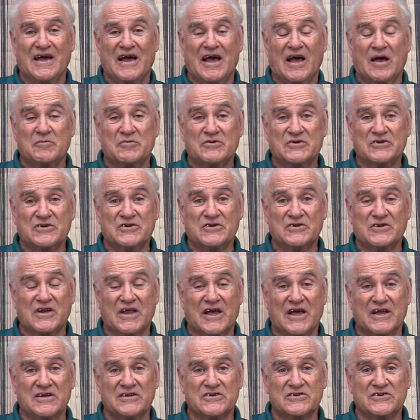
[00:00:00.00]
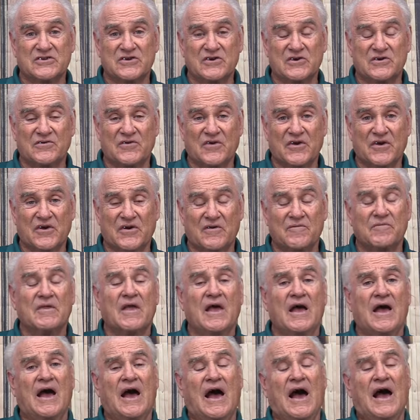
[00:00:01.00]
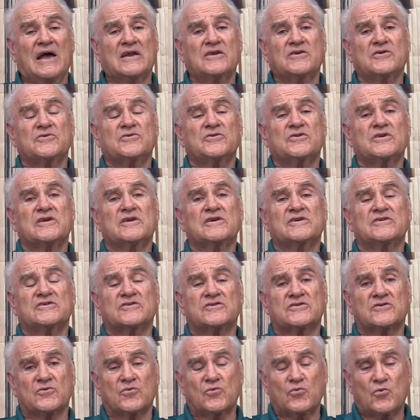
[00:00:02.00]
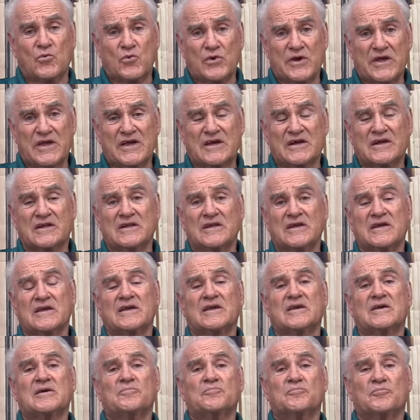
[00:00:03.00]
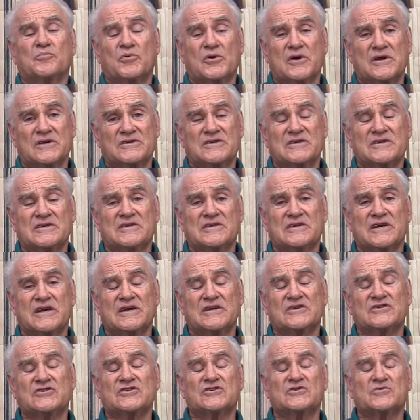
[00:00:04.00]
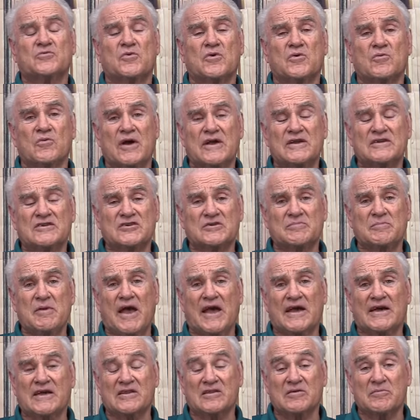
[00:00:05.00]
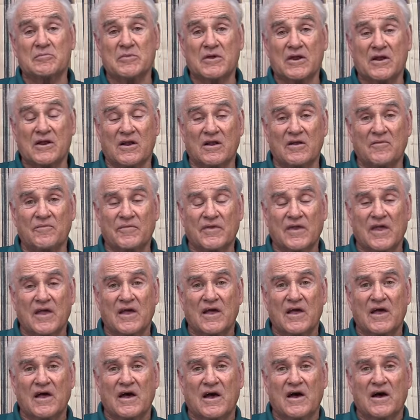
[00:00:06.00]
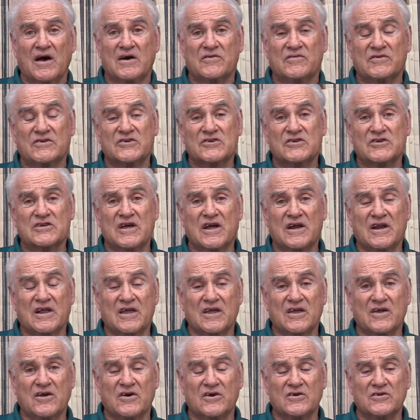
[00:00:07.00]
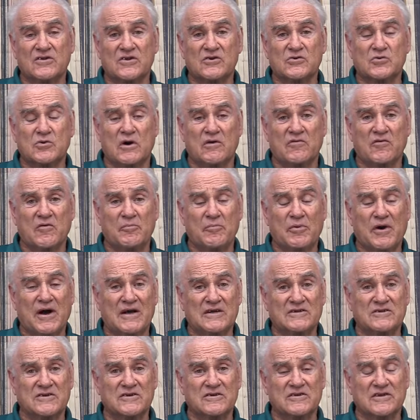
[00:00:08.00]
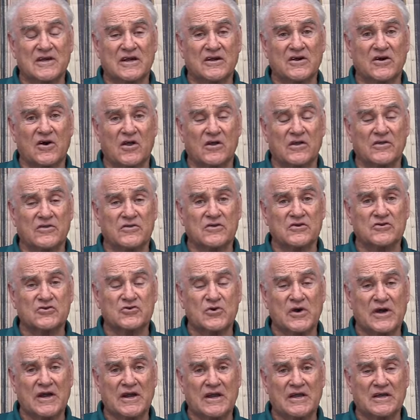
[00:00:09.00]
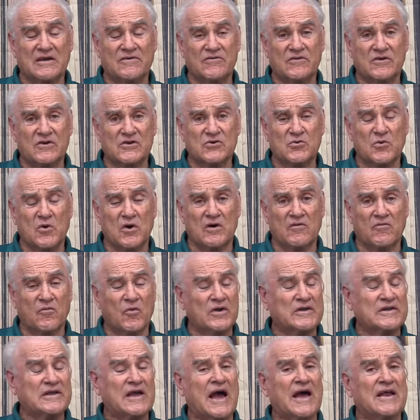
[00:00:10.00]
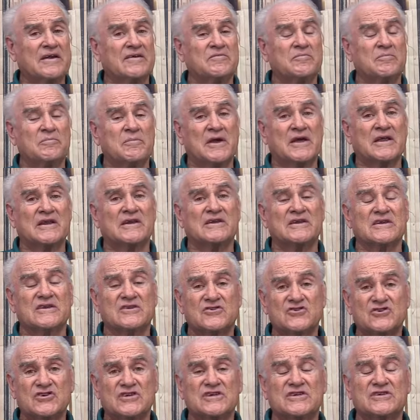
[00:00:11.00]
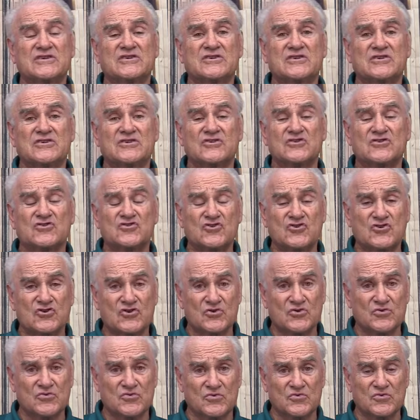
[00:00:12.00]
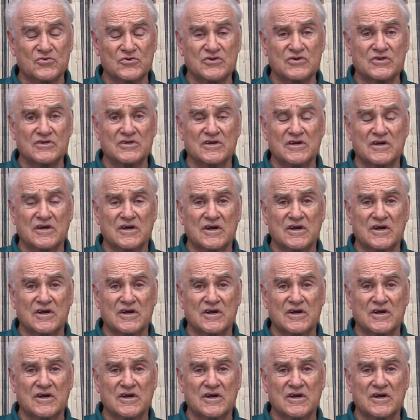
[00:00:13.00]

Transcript: I'm still glad to serve here. I do these weekly presentations. We're right smack in the middle of a study on the 12 apostles. I call it the training of the 12. What kind of men did Jesus choose?